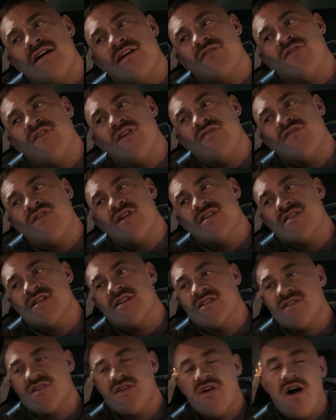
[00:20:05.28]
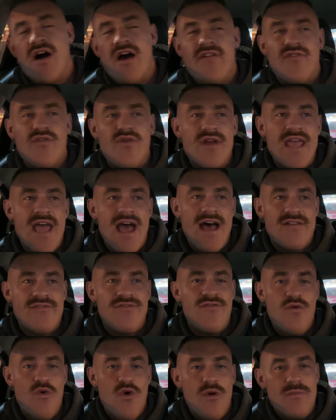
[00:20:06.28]
5 guys in. So I've only had
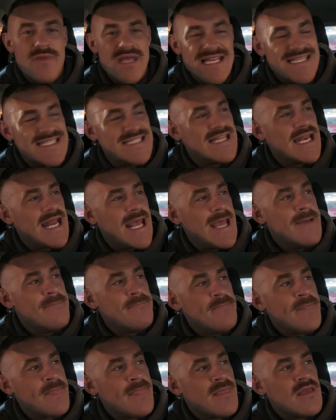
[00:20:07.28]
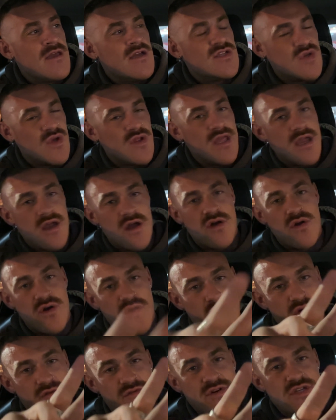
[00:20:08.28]
4 meals today, so I think I'm going to
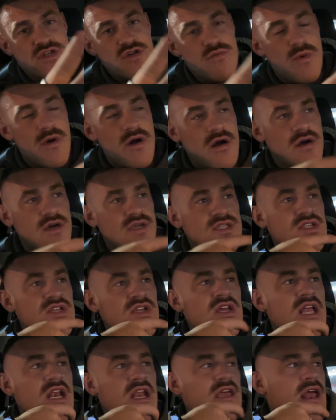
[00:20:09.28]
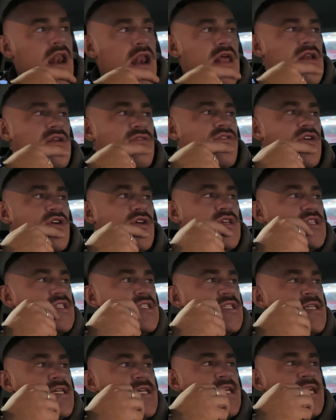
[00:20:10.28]
go for 2 burgers and like a little fries
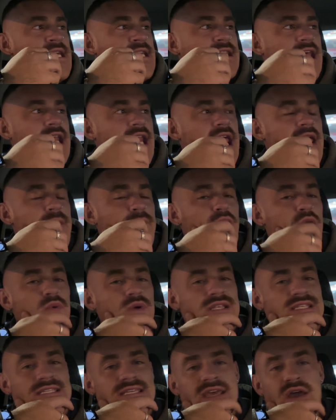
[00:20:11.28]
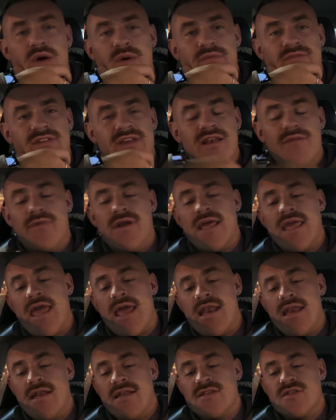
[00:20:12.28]
today, but we'll see how I'm feeling when I get
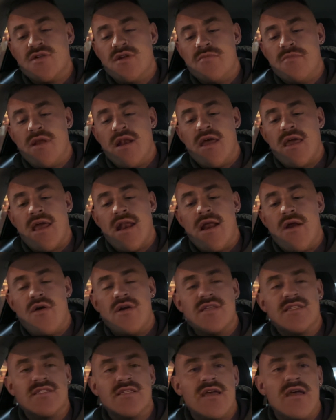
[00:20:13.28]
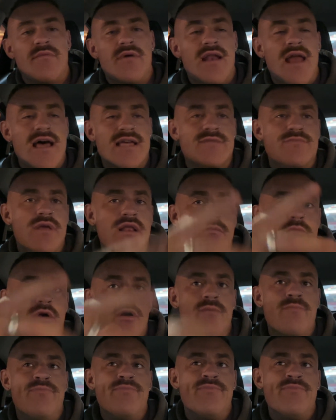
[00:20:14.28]
in. It's only been like an hour since I had my last meal, but